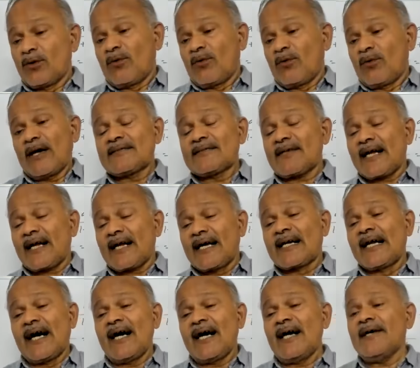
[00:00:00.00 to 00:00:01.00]
So what is the
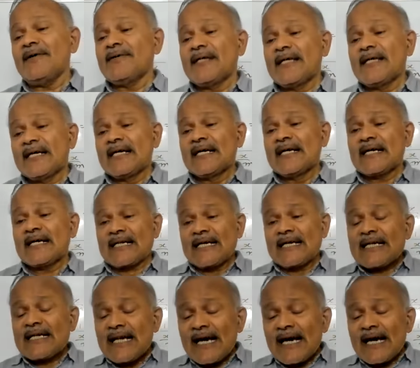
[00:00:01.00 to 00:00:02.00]
rate law?
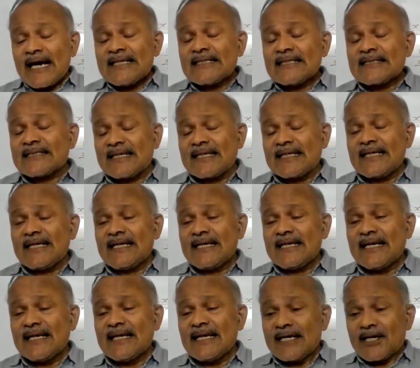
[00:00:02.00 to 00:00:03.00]
Rate law is
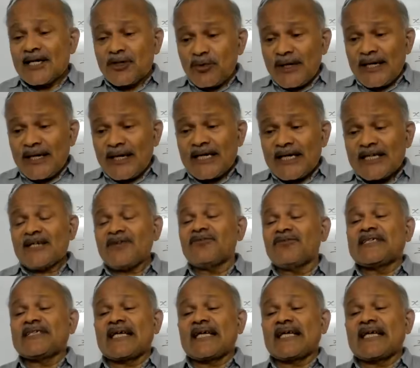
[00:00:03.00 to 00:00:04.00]
the
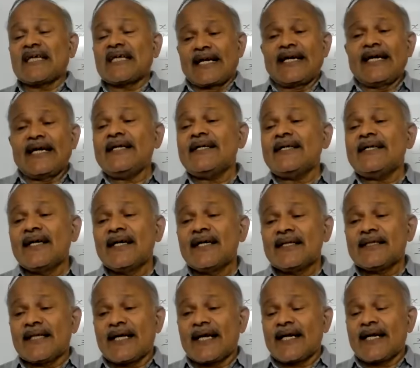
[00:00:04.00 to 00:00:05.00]
equation which
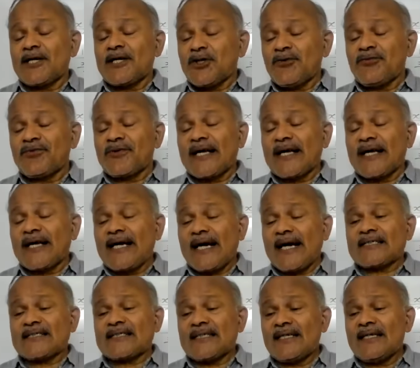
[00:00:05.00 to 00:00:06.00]
relate the rate of
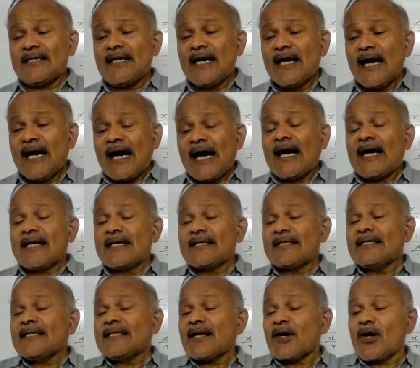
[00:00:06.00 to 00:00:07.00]
reaction
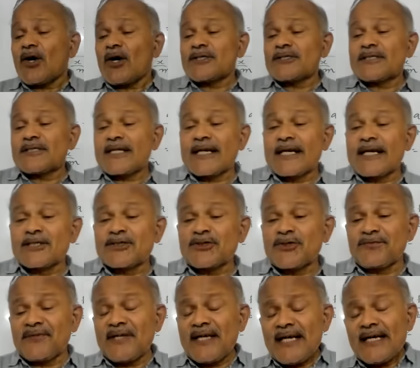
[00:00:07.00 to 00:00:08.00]
and the
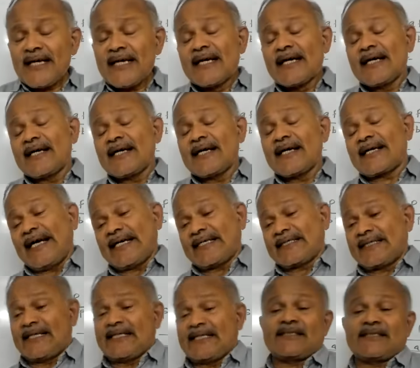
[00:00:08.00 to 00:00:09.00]
concentration of the
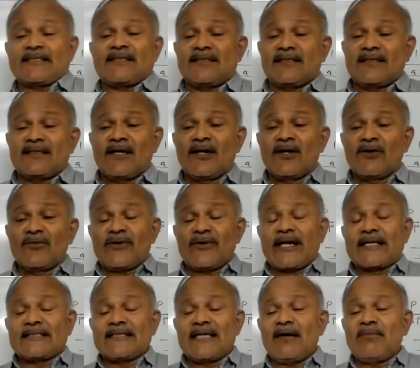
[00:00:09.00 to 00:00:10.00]
reactants.
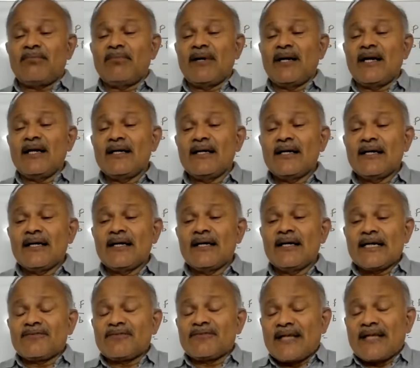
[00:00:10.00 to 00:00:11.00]
For example,
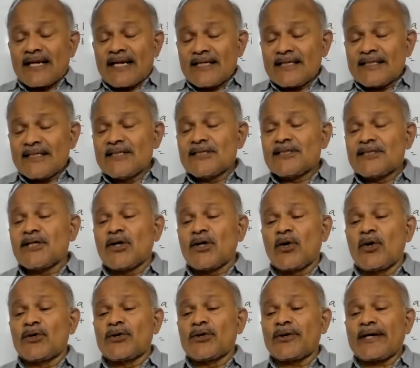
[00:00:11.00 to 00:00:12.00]
if the rate is
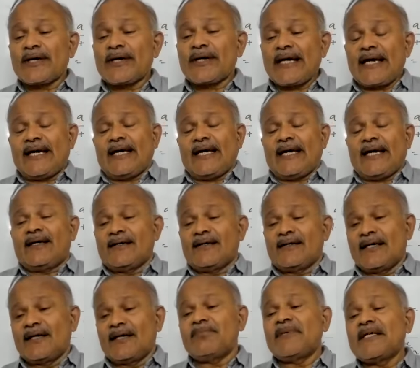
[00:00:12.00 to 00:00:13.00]
equal to K,
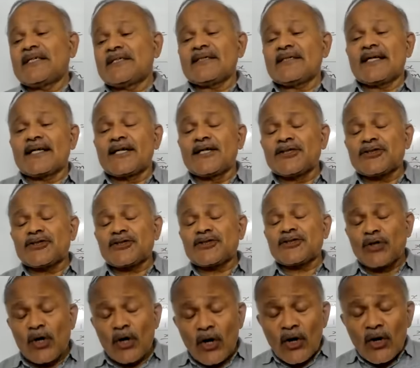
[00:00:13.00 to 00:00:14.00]
that means there is
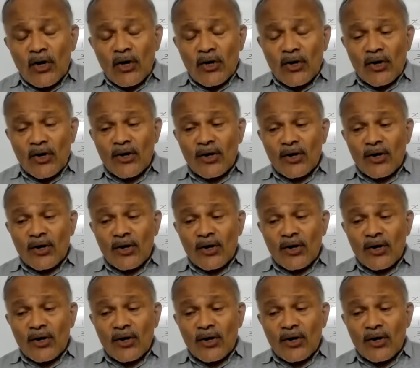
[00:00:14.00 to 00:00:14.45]
no